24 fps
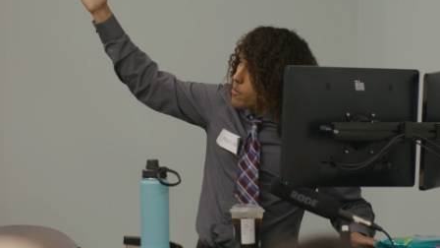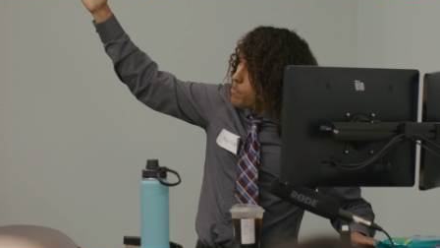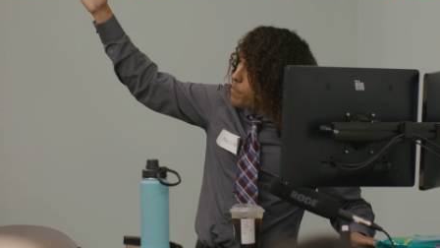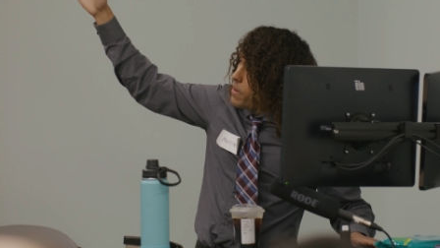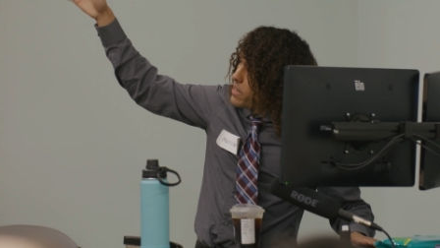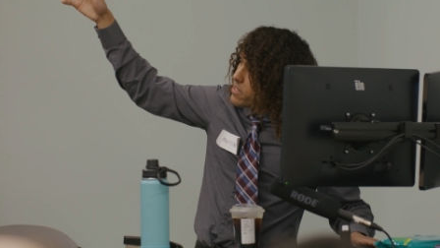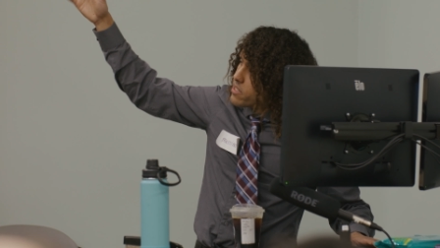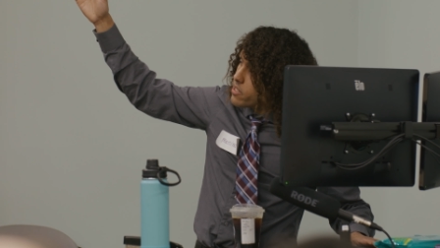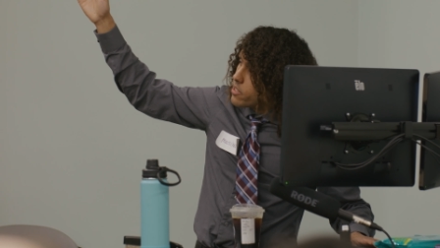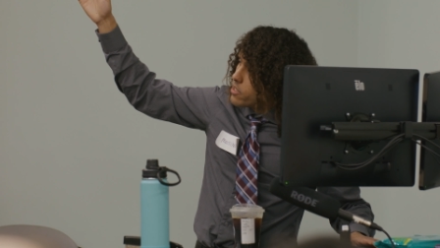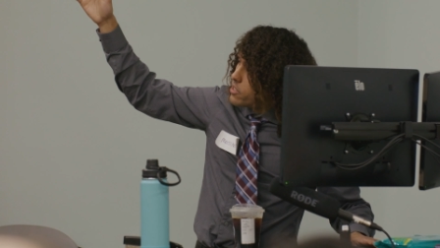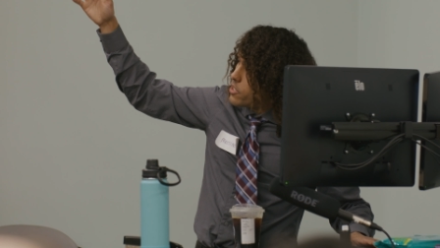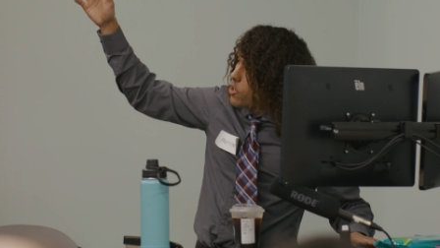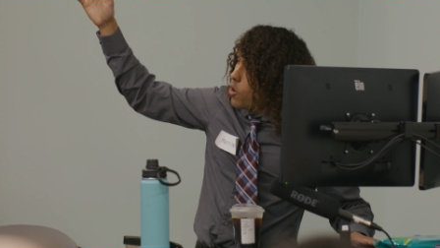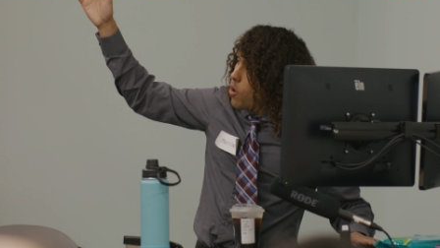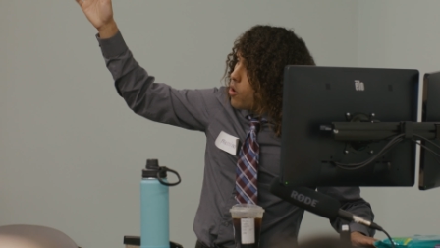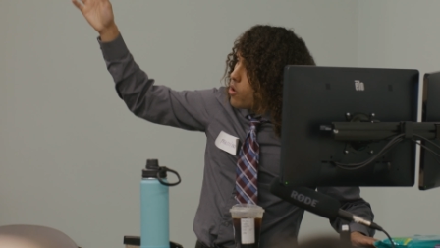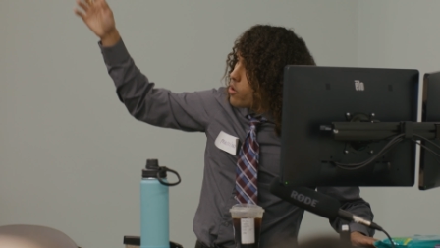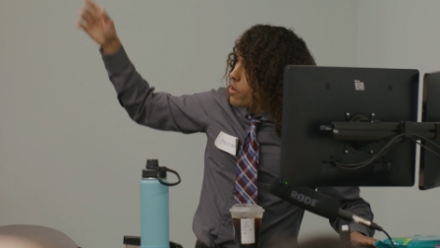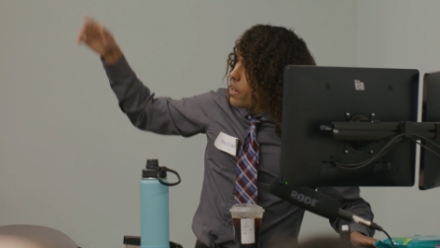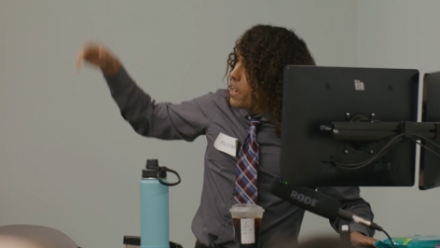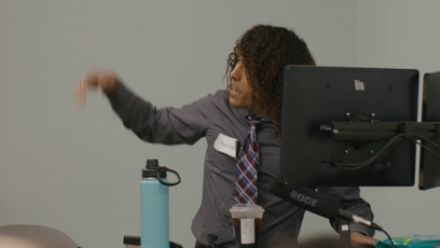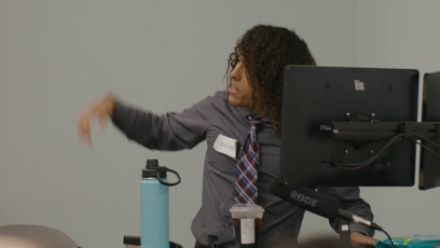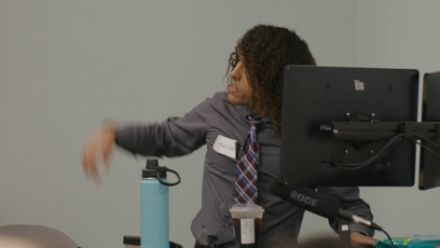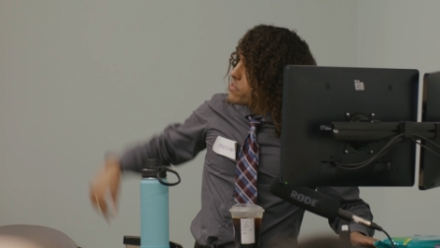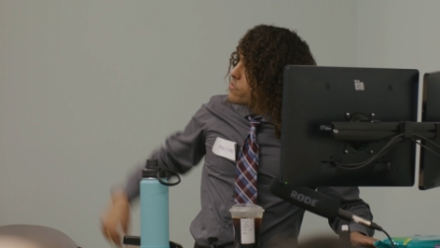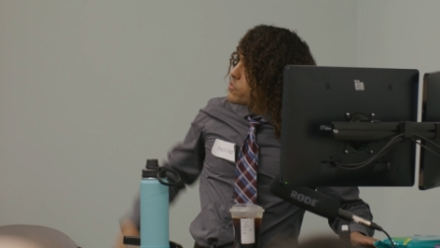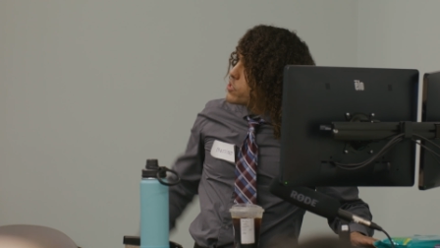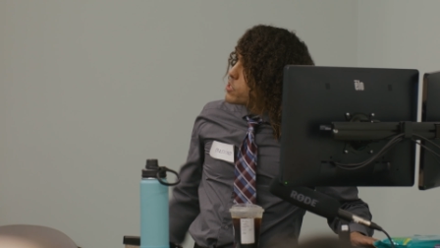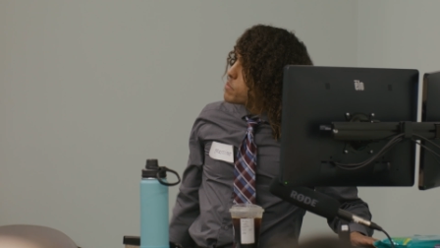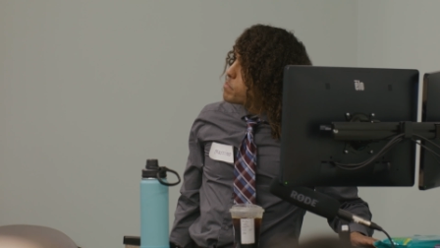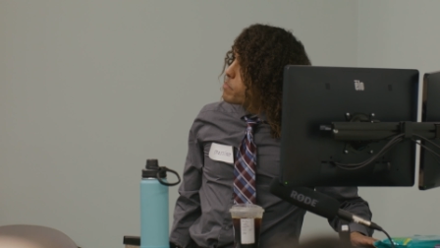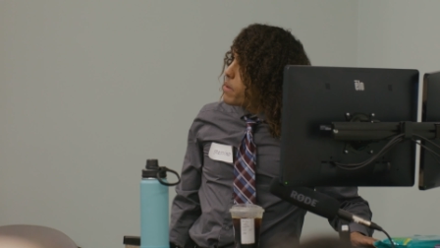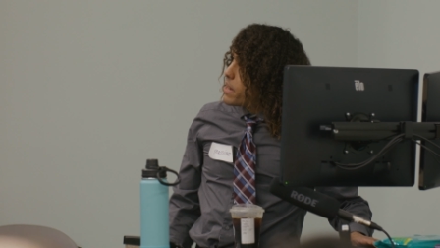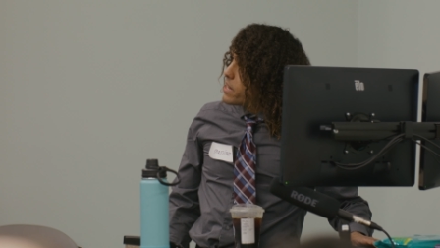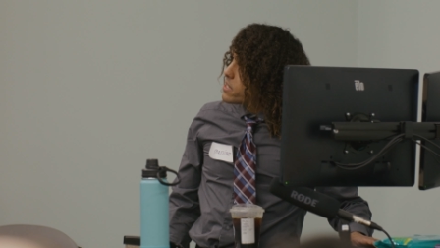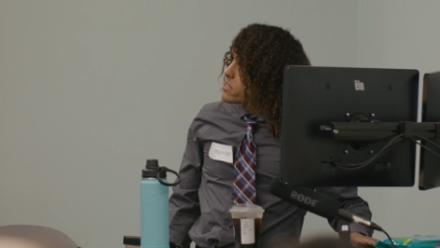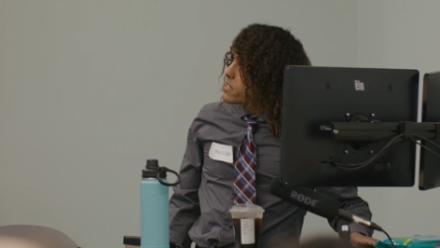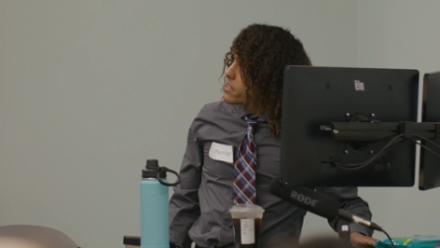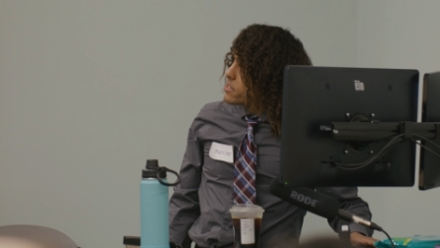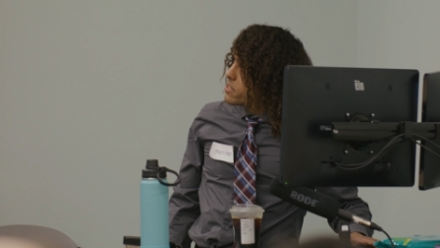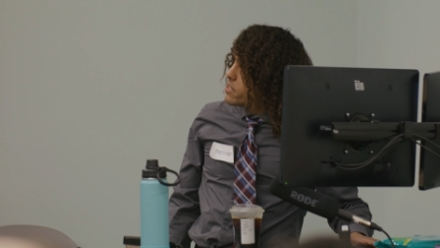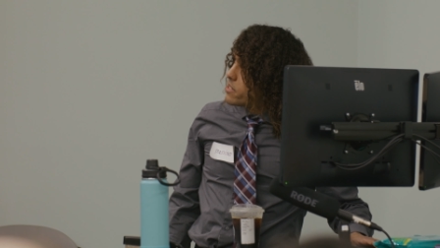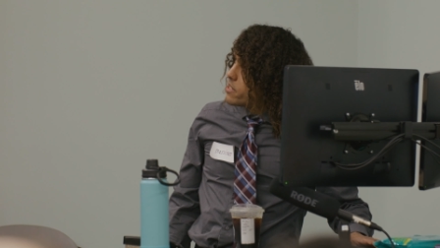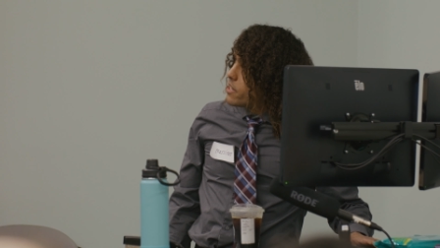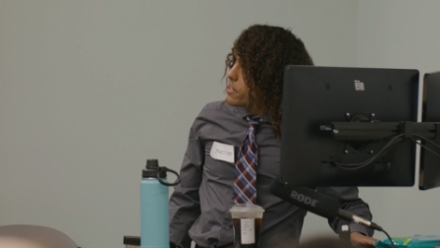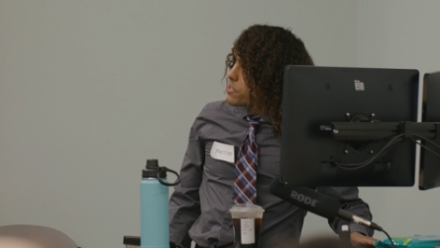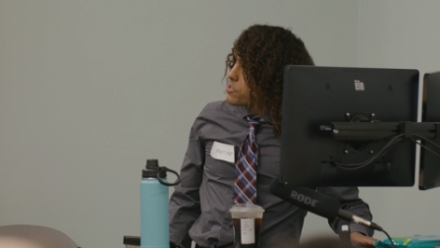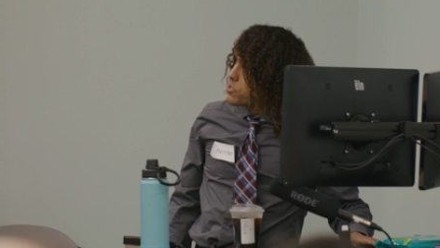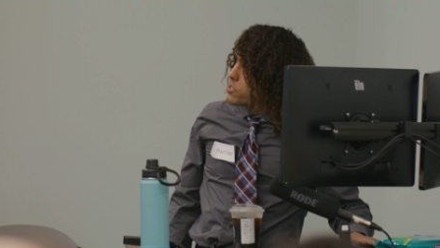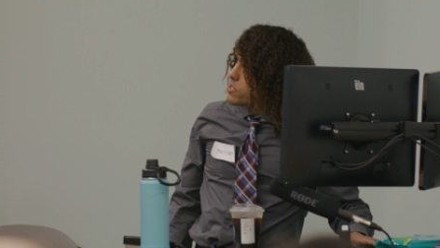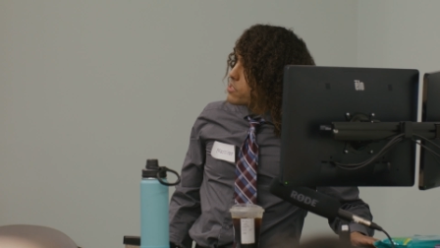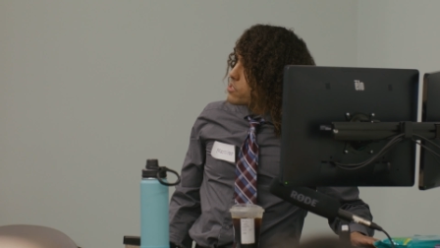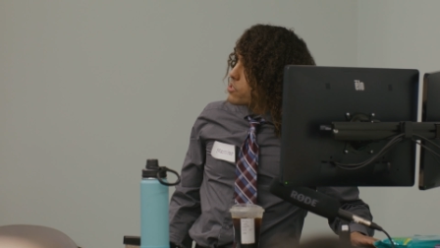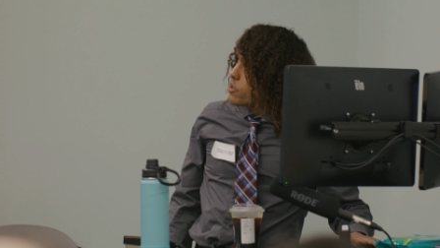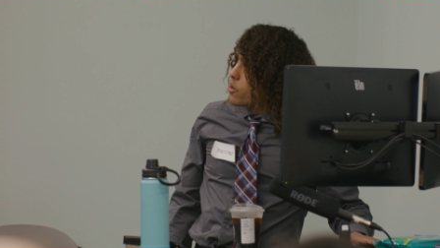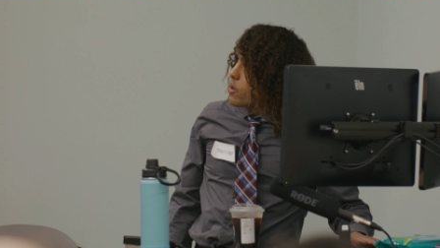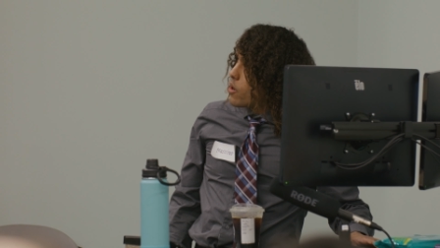basically all kinds of just basic deductions